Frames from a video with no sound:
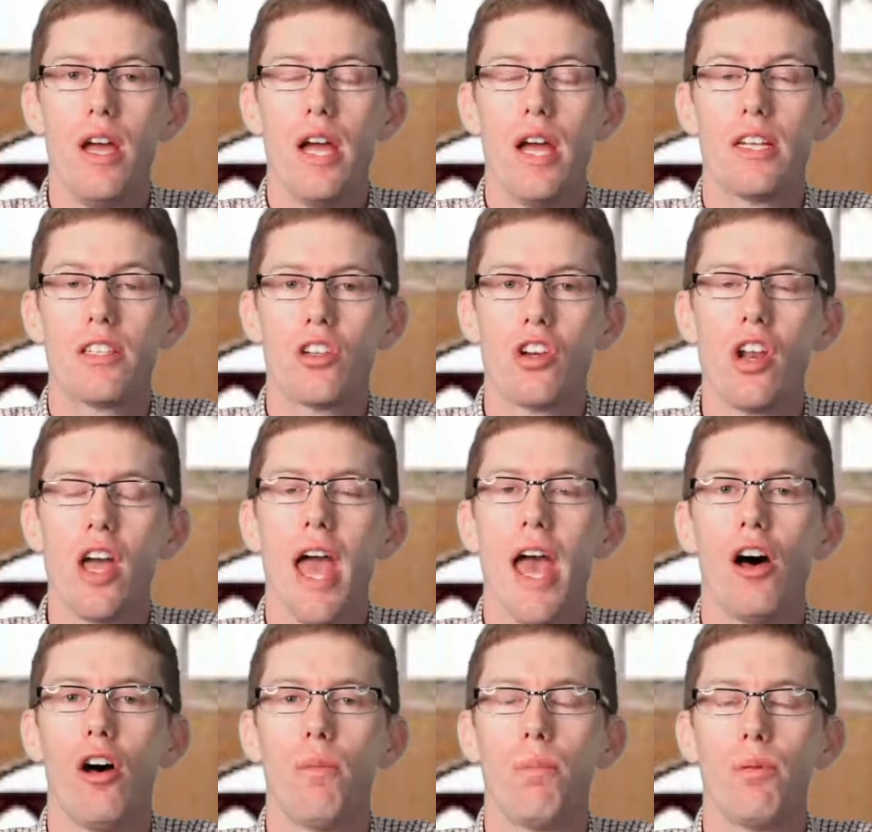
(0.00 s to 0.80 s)
it's going to
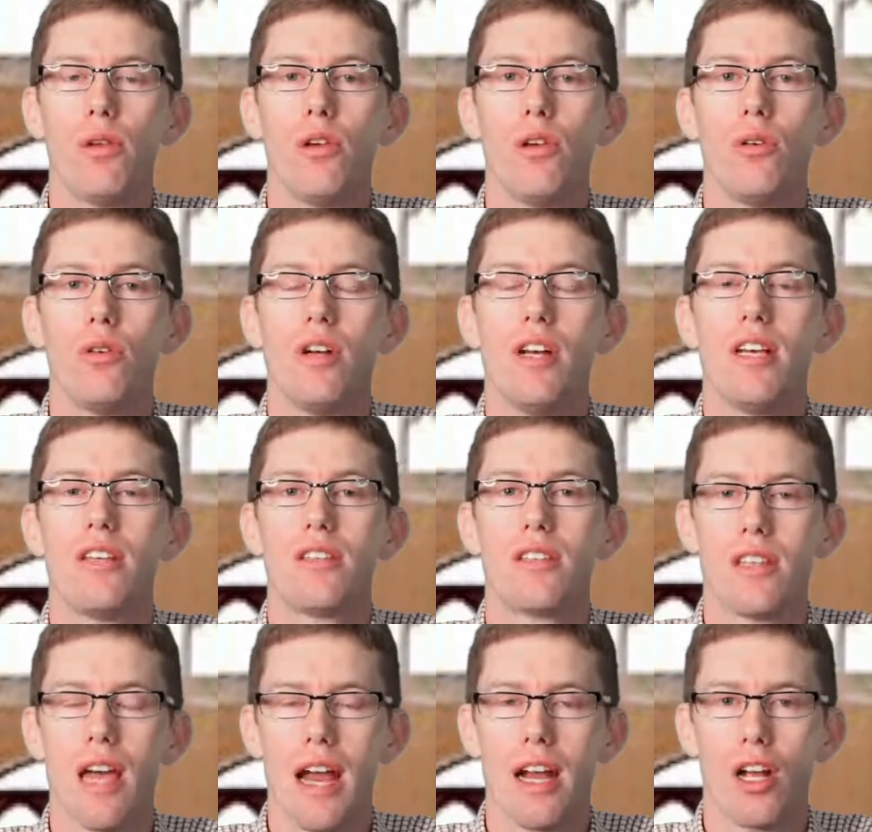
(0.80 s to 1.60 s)
help you
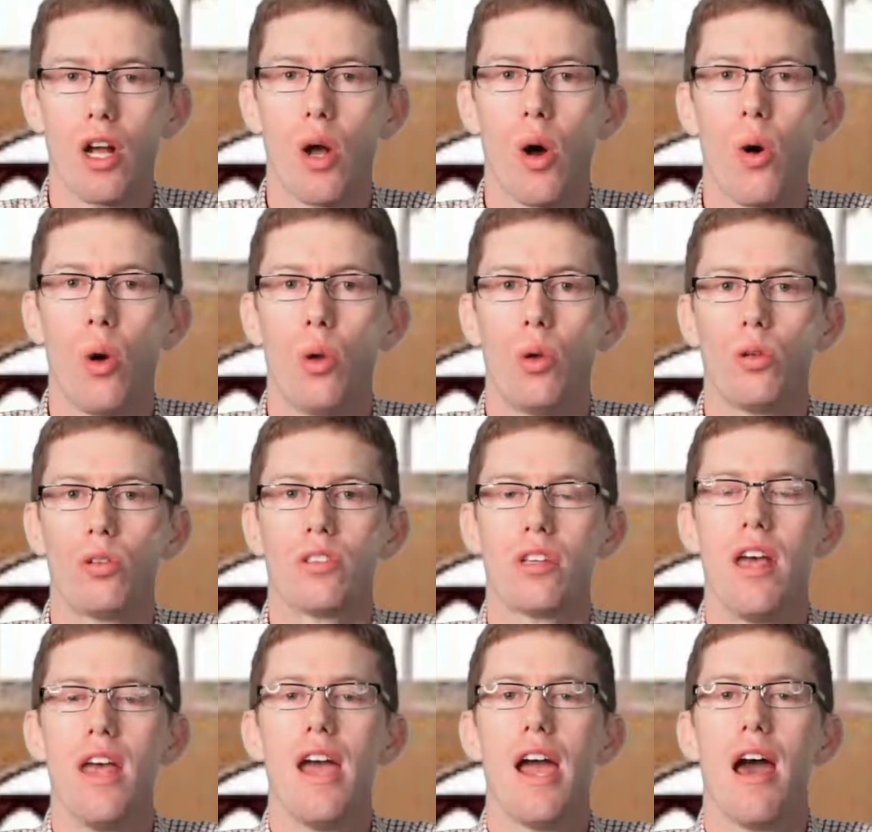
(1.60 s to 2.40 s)
set
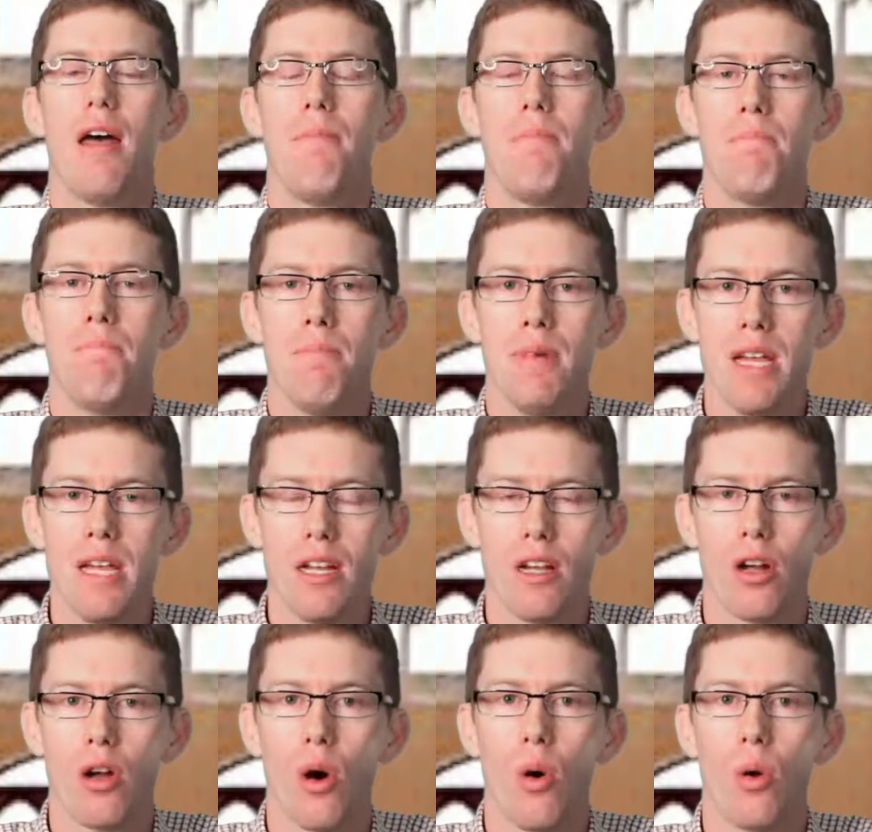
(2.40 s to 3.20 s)
goals and
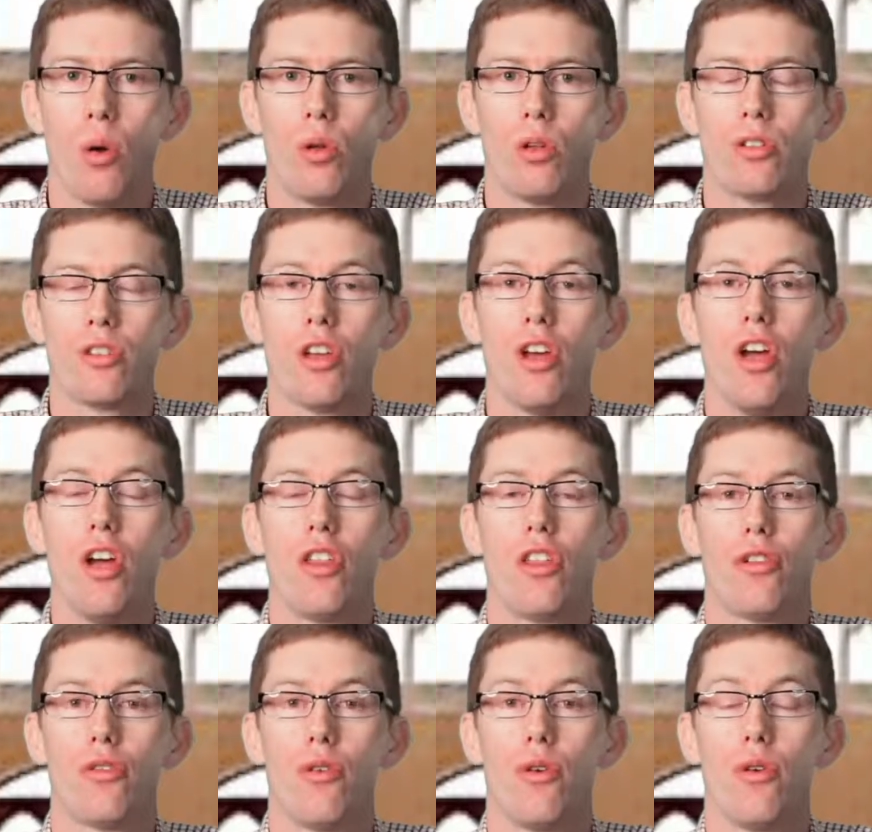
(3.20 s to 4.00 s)
meet goals
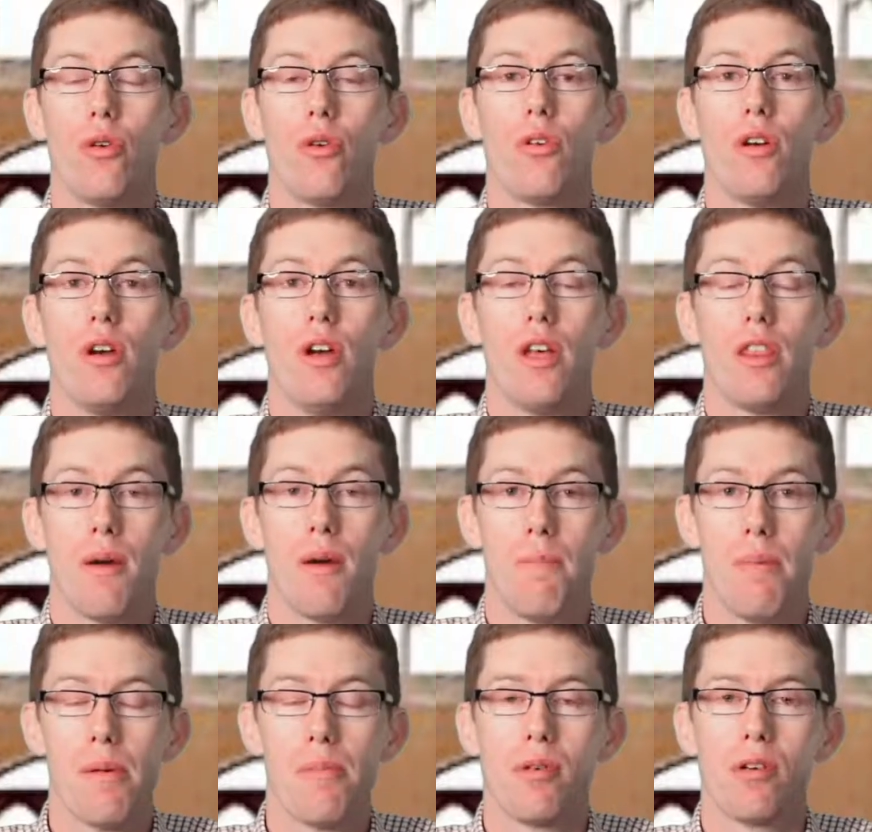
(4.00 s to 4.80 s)
through the
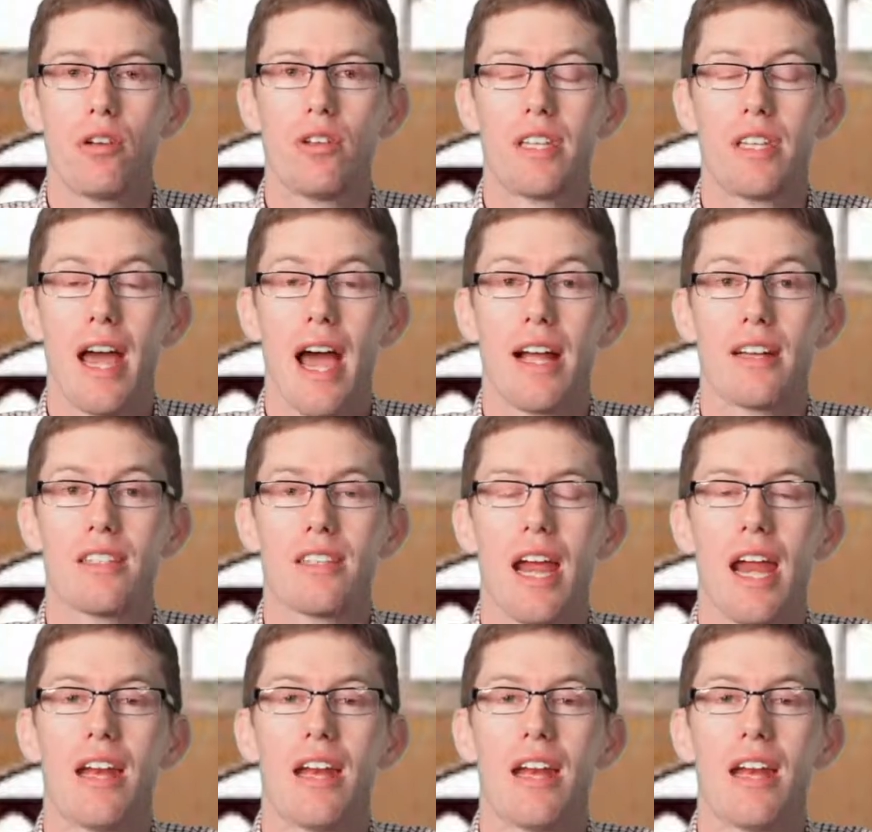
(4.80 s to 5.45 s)
biblical text.